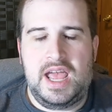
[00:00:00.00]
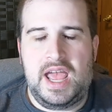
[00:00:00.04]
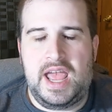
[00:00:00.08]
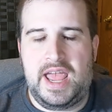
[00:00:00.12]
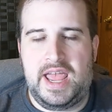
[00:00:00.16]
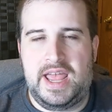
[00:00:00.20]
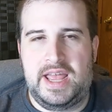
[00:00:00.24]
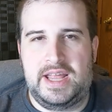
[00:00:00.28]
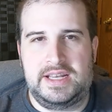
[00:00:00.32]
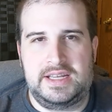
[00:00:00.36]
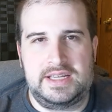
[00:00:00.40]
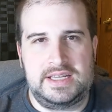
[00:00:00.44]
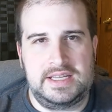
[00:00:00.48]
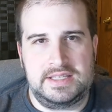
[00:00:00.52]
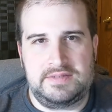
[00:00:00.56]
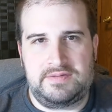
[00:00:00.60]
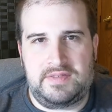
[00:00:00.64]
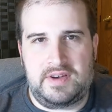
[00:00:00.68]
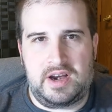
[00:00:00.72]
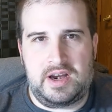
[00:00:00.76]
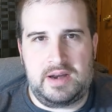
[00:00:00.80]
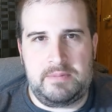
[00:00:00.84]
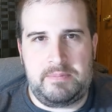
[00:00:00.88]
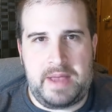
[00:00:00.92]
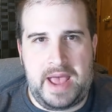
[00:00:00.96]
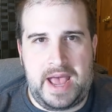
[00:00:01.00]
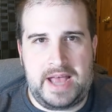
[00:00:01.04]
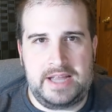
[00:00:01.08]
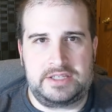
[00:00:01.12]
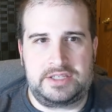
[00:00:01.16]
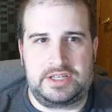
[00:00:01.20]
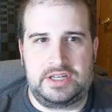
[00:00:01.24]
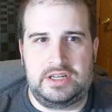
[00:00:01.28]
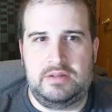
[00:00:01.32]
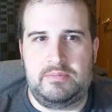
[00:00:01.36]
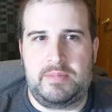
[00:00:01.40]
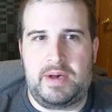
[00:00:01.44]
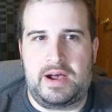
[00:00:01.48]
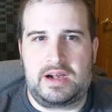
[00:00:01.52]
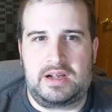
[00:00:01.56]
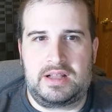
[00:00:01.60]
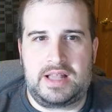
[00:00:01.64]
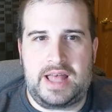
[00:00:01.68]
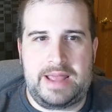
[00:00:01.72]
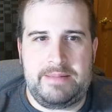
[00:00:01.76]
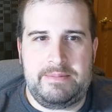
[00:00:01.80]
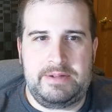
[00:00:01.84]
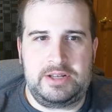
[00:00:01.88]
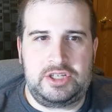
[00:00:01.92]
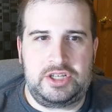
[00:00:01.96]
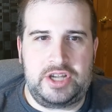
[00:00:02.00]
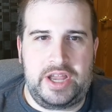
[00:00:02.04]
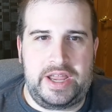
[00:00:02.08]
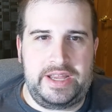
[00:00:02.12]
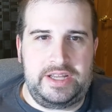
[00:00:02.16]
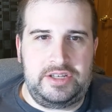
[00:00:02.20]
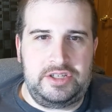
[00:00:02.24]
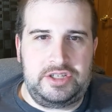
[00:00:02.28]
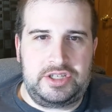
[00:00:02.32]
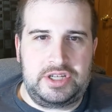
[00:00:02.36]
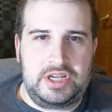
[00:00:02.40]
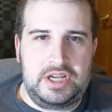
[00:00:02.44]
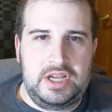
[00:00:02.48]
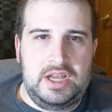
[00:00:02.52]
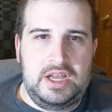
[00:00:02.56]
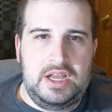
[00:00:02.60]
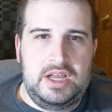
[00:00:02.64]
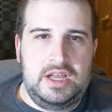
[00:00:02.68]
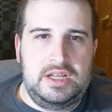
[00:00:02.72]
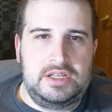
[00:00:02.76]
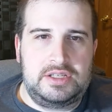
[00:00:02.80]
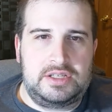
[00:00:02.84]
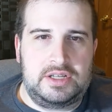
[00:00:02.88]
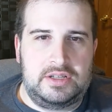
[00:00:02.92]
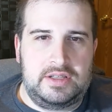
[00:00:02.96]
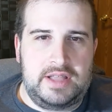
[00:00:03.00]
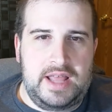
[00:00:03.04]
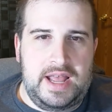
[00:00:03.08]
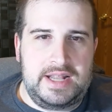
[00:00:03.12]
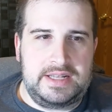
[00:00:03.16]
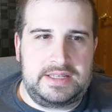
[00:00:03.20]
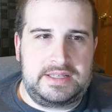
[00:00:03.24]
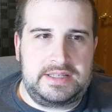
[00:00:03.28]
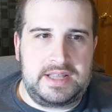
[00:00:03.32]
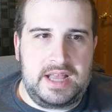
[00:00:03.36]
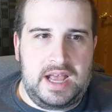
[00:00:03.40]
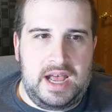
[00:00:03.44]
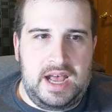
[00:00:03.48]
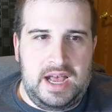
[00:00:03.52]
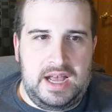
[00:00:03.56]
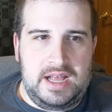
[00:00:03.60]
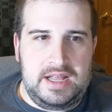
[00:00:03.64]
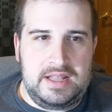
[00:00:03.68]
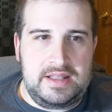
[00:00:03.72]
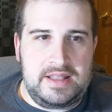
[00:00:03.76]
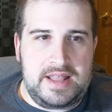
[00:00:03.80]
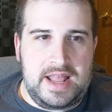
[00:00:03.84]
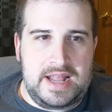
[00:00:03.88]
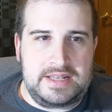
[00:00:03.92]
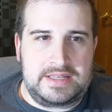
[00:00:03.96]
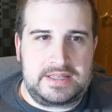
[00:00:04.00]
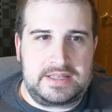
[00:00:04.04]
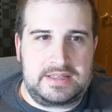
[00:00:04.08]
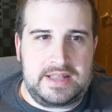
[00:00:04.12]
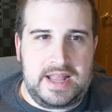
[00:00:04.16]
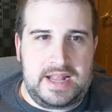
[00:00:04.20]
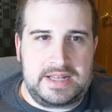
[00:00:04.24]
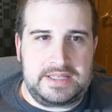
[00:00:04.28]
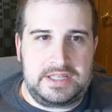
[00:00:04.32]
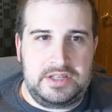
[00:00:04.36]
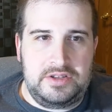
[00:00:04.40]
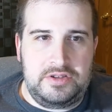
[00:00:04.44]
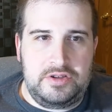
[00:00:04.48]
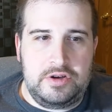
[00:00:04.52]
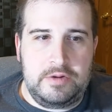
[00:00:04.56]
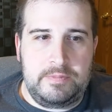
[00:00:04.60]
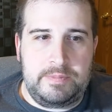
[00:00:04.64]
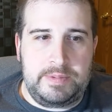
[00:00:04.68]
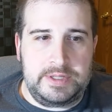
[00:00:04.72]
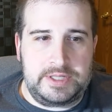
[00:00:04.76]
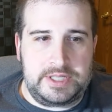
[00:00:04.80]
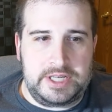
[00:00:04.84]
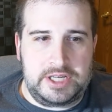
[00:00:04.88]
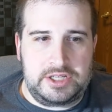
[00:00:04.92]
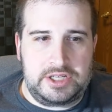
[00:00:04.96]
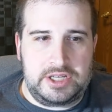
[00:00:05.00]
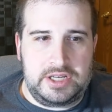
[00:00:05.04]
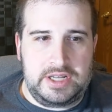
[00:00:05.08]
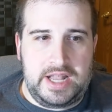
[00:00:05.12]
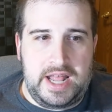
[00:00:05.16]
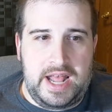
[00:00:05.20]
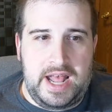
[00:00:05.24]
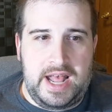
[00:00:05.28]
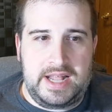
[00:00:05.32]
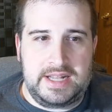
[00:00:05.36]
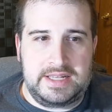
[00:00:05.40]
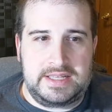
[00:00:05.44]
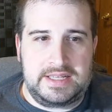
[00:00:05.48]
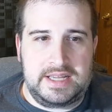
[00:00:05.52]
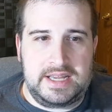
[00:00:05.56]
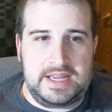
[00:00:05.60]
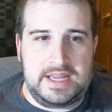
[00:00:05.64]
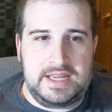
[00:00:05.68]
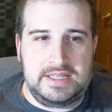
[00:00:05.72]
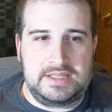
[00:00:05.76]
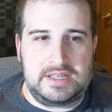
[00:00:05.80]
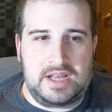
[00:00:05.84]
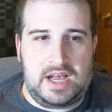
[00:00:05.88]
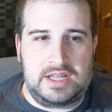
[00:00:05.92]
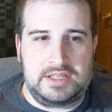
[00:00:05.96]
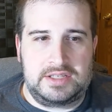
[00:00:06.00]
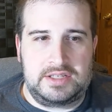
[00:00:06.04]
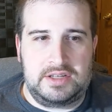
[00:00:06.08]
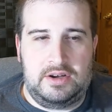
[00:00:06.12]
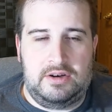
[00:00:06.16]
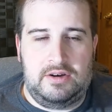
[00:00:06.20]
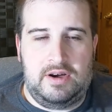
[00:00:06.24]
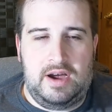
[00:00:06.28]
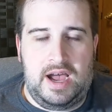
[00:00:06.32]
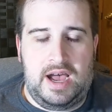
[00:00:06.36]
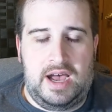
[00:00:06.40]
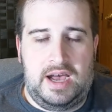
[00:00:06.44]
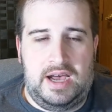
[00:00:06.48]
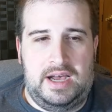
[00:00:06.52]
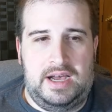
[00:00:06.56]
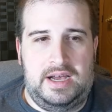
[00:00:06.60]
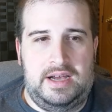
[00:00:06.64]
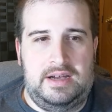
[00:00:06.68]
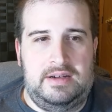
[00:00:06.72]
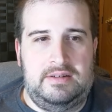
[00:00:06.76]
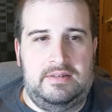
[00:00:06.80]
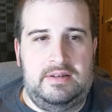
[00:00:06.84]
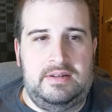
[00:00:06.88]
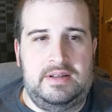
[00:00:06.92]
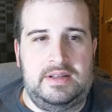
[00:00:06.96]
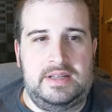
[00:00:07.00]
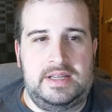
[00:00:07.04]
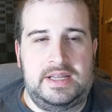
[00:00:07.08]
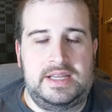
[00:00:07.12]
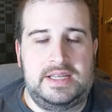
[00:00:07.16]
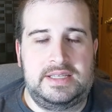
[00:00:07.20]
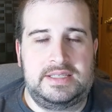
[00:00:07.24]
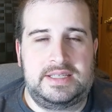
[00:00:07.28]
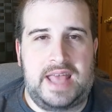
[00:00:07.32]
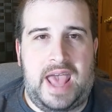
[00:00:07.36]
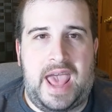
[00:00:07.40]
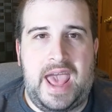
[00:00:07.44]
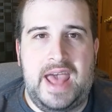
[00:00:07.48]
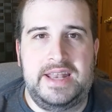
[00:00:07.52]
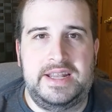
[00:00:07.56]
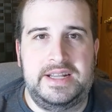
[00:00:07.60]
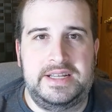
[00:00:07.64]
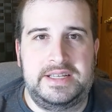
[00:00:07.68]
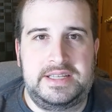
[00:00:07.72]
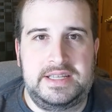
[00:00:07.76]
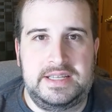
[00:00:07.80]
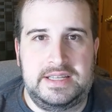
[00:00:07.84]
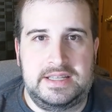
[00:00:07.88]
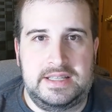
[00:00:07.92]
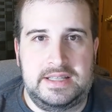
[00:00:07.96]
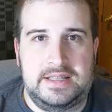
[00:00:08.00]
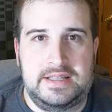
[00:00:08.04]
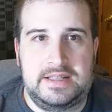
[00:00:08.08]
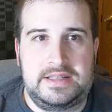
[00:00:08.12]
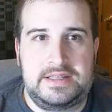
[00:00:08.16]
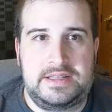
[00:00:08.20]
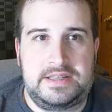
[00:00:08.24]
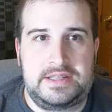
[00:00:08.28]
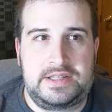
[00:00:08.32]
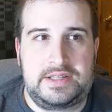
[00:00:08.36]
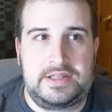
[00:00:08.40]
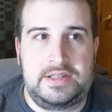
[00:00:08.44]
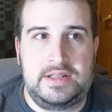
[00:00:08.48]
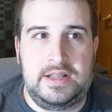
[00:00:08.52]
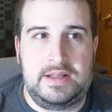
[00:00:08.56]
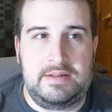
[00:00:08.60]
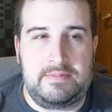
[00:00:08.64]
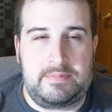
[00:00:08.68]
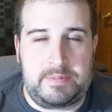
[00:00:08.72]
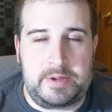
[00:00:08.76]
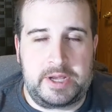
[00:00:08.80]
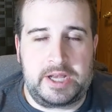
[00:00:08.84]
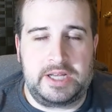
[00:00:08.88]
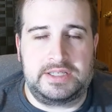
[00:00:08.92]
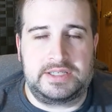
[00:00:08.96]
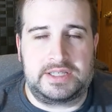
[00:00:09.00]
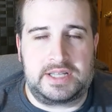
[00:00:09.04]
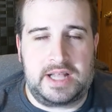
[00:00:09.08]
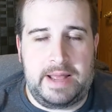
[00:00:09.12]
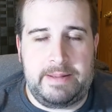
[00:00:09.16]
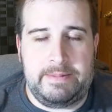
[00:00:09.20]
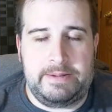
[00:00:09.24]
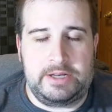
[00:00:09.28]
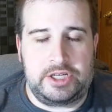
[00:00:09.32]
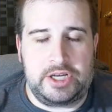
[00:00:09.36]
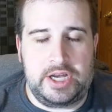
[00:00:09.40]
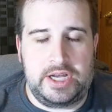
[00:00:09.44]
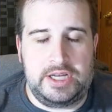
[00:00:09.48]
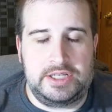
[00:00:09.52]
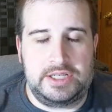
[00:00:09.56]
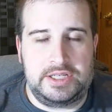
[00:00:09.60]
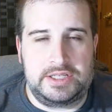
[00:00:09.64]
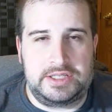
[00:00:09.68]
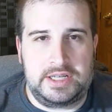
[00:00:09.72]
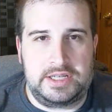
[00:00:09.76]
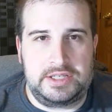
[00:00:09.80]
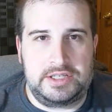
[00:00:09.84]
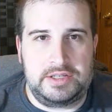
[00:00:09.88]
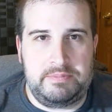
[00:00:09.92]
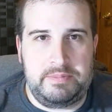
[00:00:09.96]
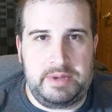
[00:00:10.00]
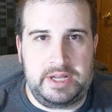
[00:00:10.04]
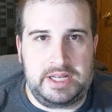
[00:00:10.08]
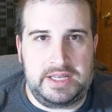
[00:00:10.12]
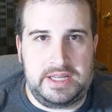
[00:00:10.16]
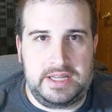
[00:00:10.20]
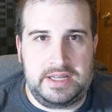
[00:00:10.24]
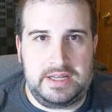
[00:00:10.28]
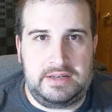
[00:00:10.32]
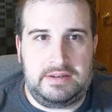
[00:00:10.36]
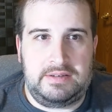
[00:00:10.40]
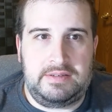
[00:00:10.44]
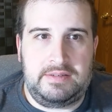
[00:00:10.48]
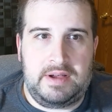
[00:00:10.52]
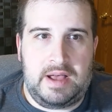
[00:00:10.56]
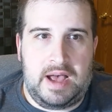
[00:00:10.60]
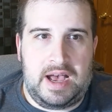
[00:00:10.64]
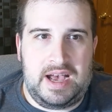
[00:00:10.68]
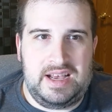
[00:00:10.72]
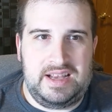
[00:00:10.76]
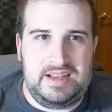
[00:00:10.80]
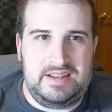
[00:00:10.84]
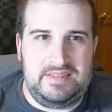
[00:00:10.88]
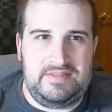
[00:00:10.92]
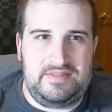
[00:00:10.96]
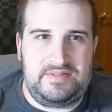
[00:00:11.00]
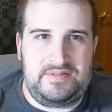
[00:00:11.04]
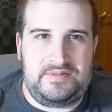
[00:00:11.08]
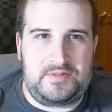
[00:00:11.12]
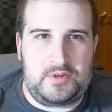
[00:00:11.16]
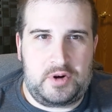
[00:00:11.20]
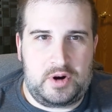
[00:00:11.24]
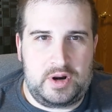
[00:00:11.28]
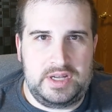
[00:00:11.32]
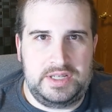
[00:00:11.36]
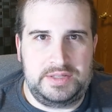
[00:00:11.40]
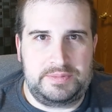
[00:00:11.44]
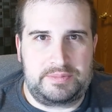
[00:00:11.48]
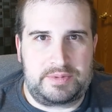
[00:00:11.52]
and he's very passionate about climate change. So that's a new position that he's also also he's added to, because climate change is such a big deal for his